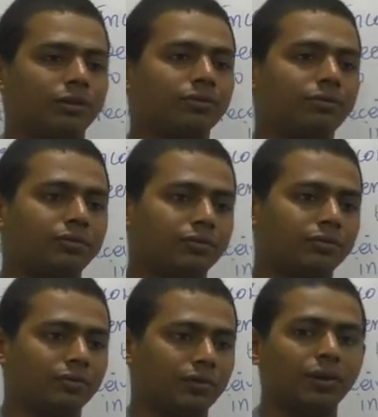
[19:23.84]

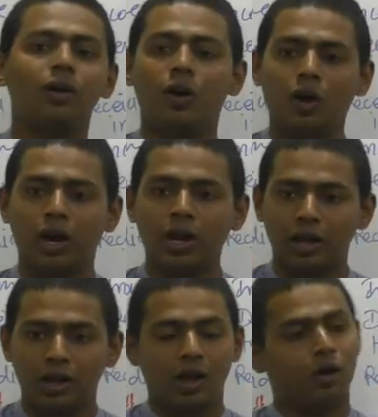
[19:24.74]
Yes. Alright,
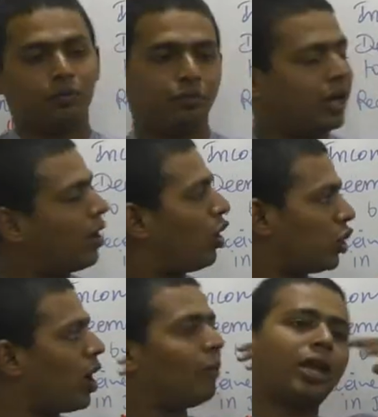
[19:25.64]
we are,
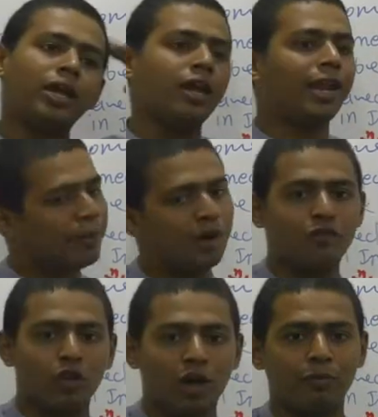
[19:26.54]
although I'm taking name of
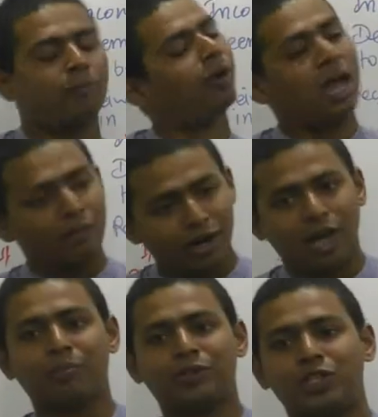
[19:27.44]
Vodafone, but I'm
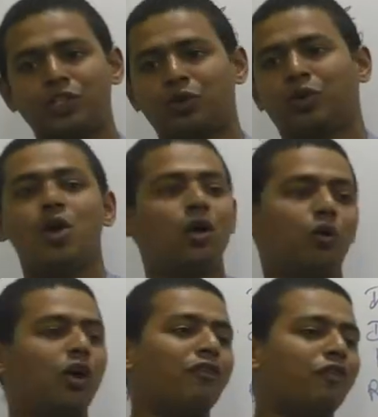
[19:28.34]
100% sure
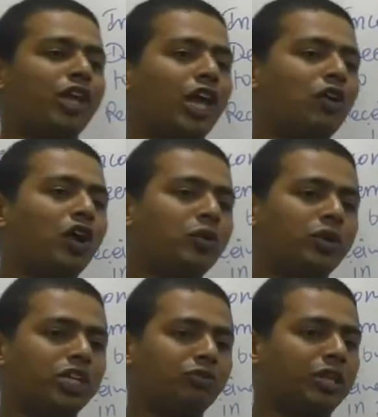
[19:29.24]
Vodafone cannot do
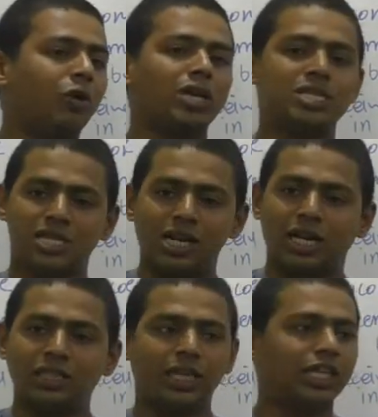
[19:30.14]
this without
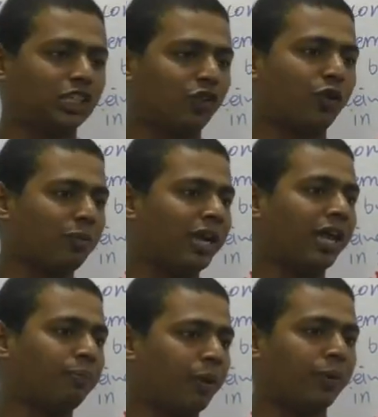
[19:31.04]
consultancy received from
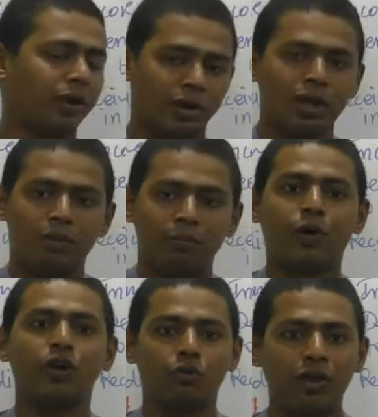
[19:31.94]
Indian people.
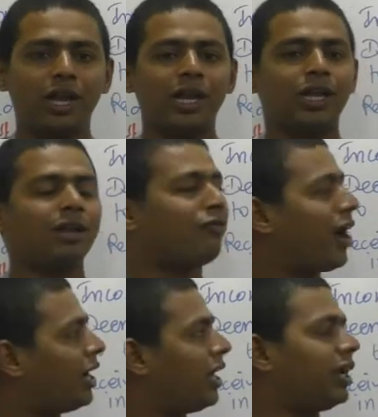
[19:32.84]
Because we Indian
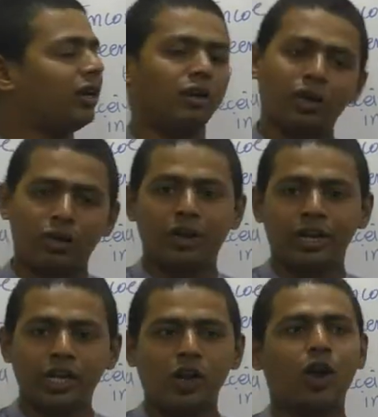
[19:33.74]
finding it,
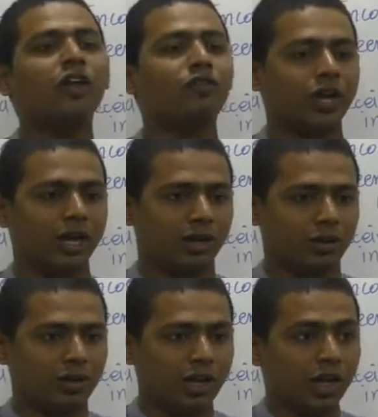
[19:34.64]
Indian law difficult.
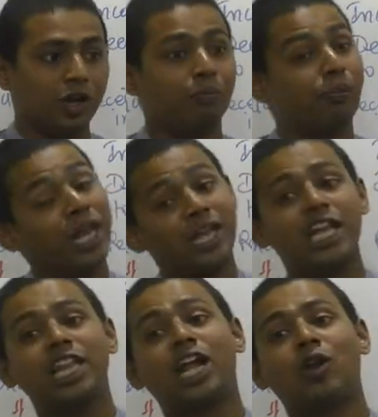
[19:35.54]

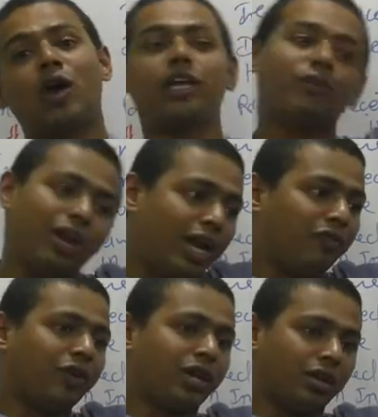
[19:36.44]
Breaking that law is very
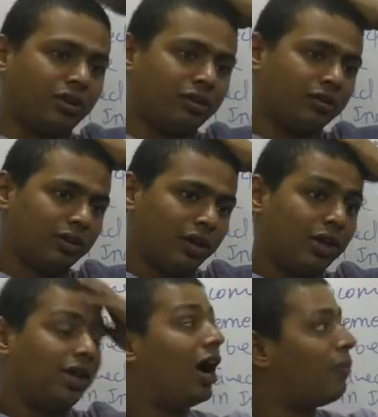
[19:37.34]
difficult.
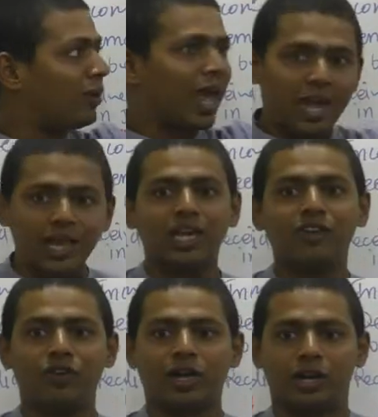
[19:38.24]
Applying it
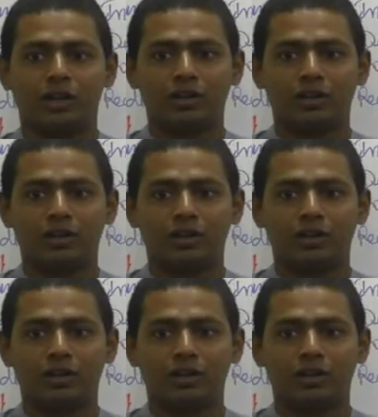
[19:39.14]
difficult.